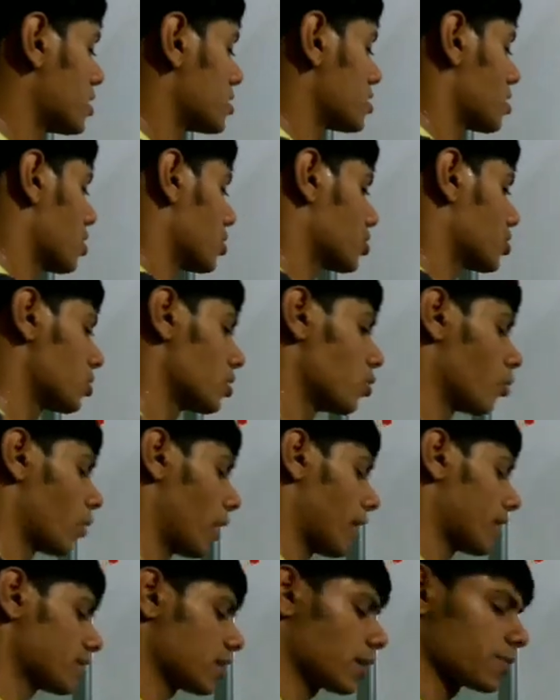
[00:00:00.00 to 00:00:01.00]
discussion,
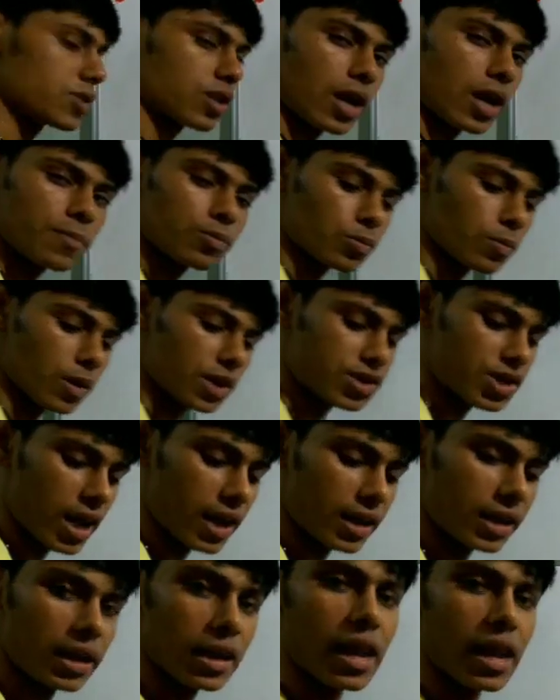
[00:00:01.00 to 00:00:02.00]
you can subscribe to my
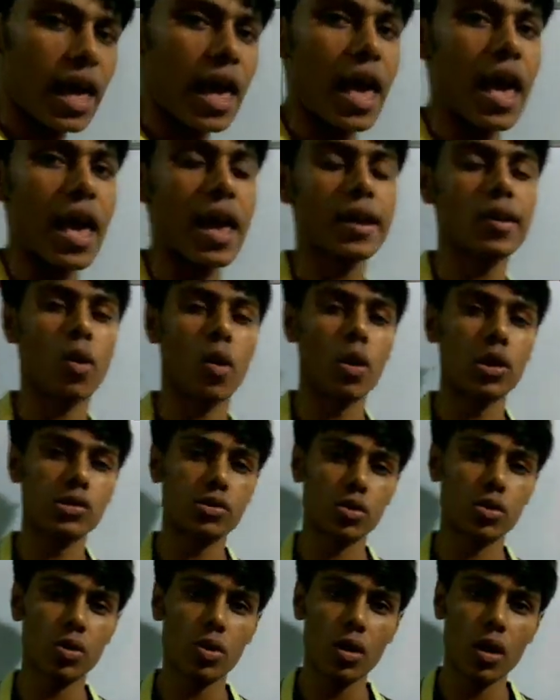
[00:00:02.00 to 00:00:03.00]
channel and
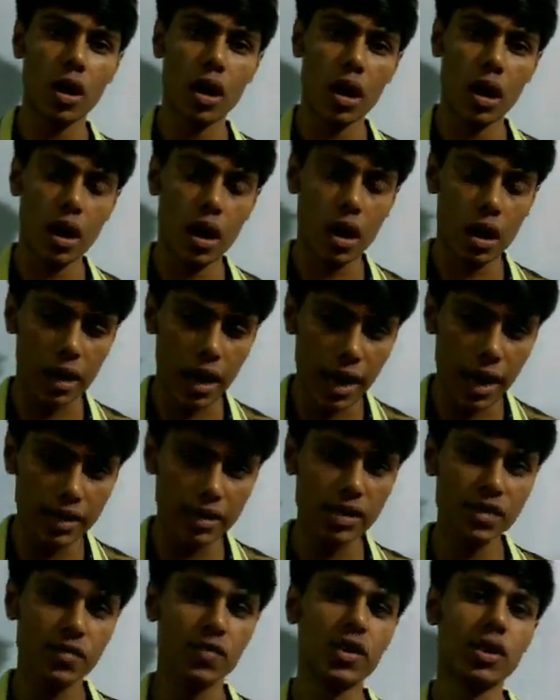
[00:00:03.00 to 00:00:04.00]
also
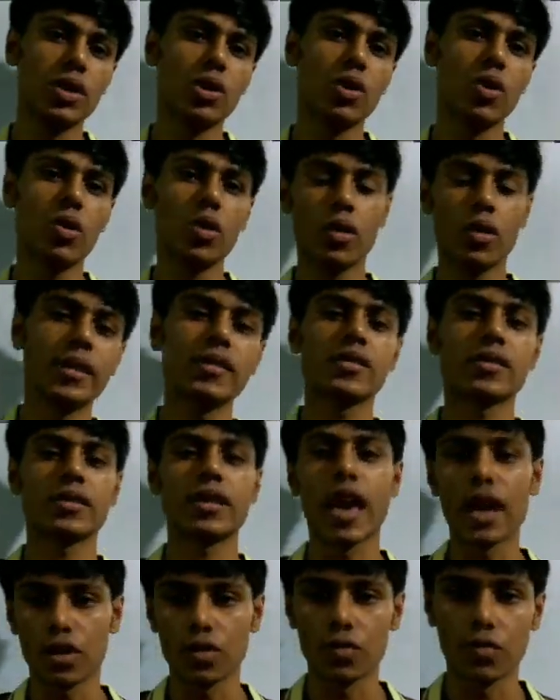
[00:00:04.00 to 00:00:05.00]
like this video. Friends,
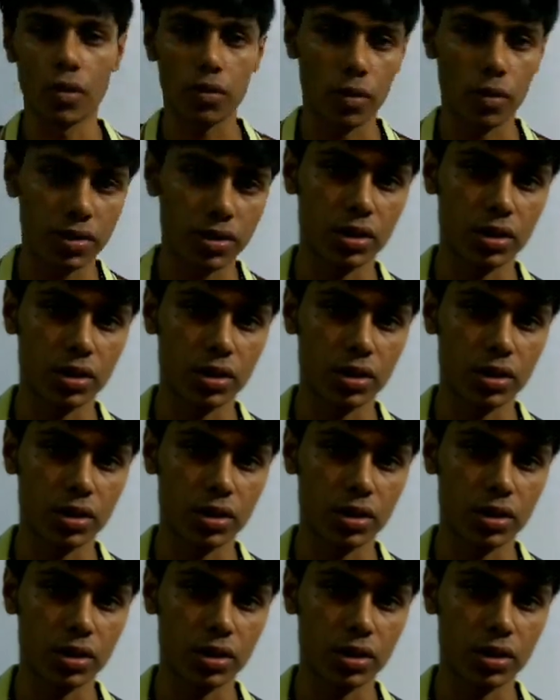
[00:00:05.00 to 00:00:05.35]
thank you for